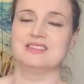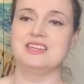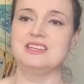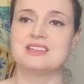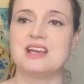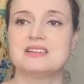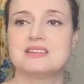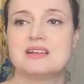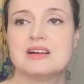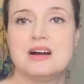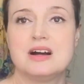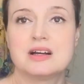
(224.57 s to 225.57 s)
this
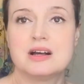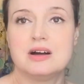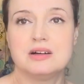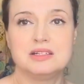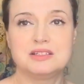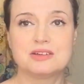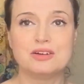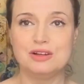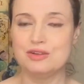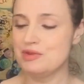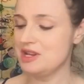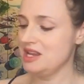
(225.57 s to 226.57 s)
hasn't got a guide
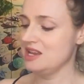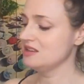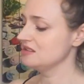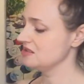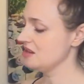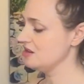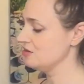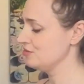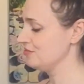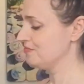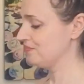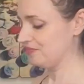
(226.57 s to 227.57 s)
colour in it,
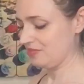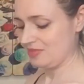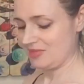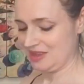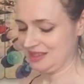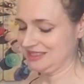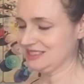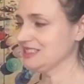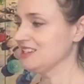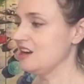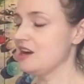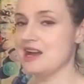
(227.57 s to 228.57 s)
so
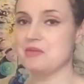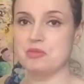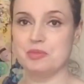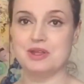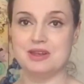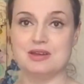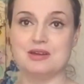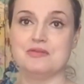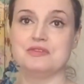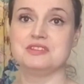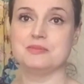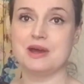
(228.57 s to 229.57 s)
I am a bit
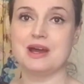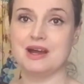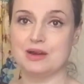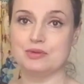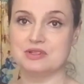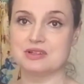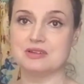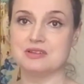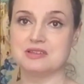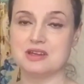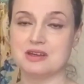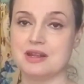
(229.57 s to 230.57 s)
nervous about how it's going
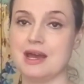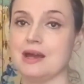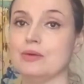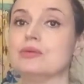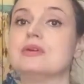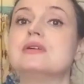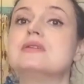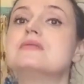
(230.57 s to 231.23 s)
to turn out.